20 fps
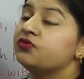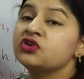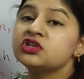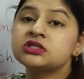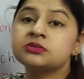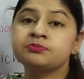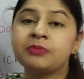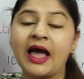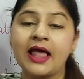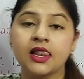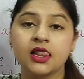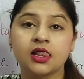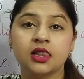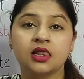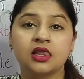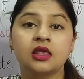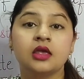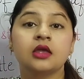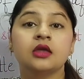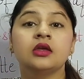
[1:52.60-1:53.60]
Fußball.
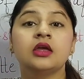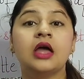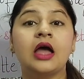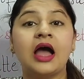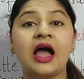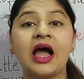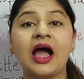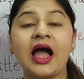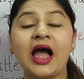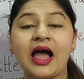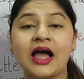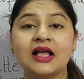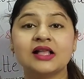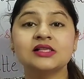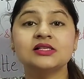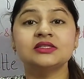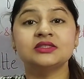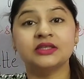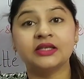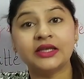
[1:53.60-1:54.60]

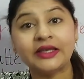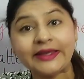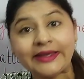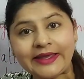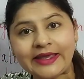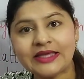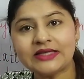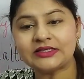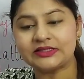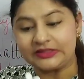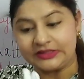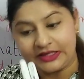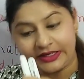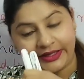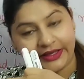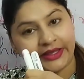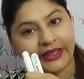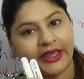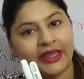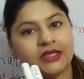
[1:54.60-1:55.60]
Als ich
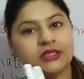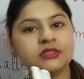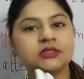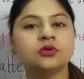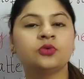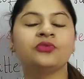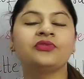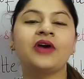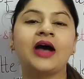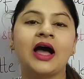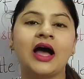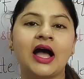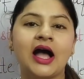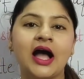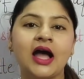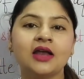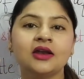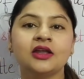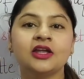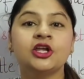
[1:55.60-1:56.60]
Kind
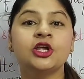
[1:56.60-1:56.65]
war,